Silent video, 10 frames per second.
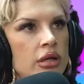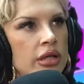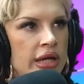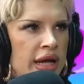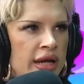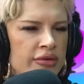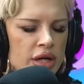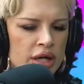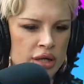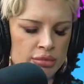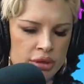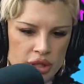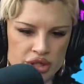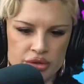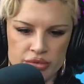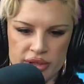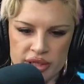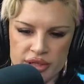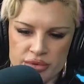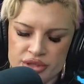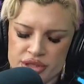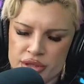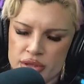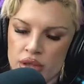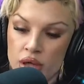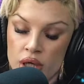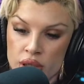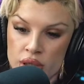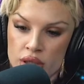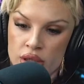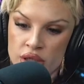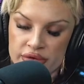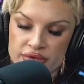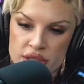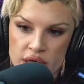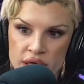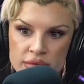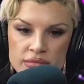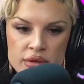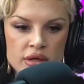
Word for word: like, I haven't gotten up in, like, two weeks, which is a long enough time.